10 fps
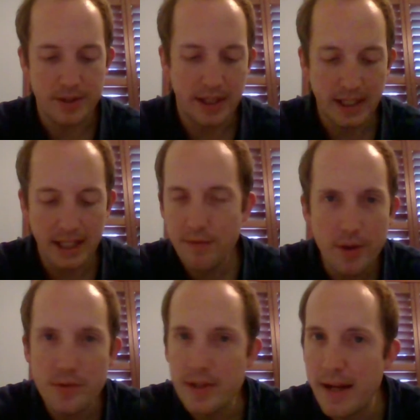is that even
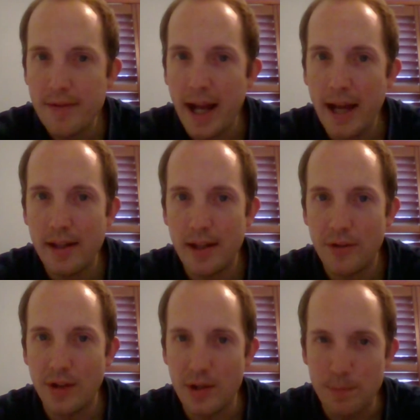though David had
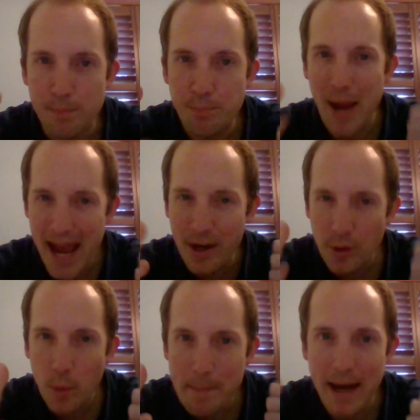this
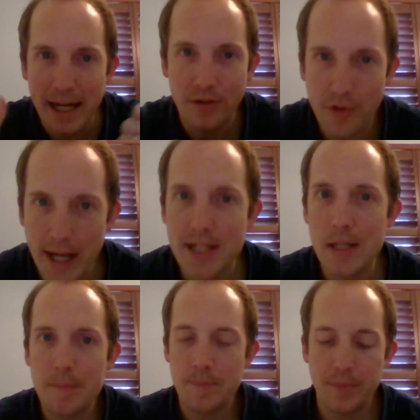battle mindset,